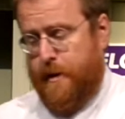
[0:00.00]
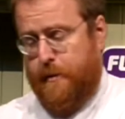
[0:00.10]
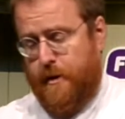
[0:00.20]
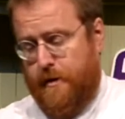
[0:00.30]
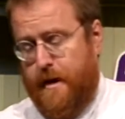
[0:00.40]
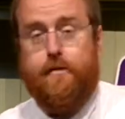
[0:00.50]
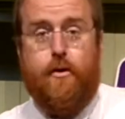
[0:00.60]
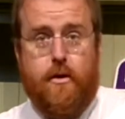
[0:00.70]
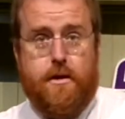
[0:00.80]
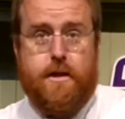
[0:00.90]
bit of butter. And of
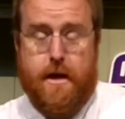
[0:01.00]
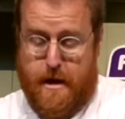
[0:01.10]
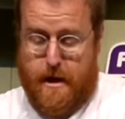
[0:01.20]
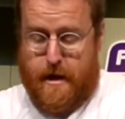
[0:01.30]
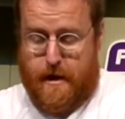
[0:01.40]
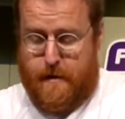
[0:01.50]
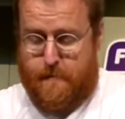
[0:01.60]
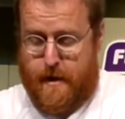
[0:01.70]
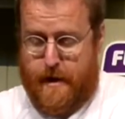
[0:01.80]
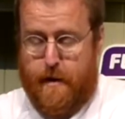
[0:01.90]
course,
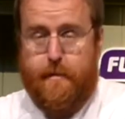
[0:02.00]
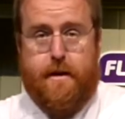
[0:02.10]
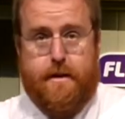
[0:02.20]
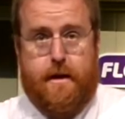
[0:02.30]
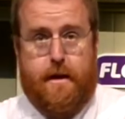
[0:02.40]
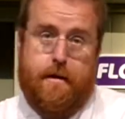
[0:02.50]
my little bit is